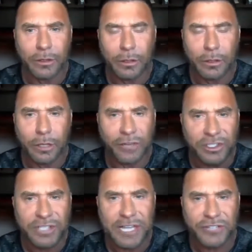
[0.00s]
a
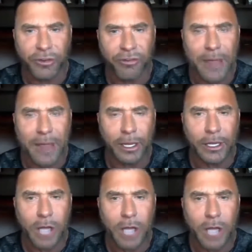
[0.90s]
successful family,
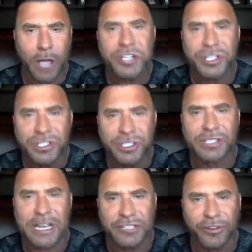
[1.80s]
a rich and
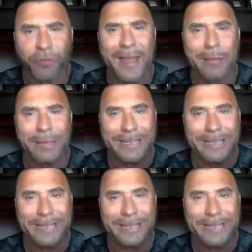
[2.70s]
successful family,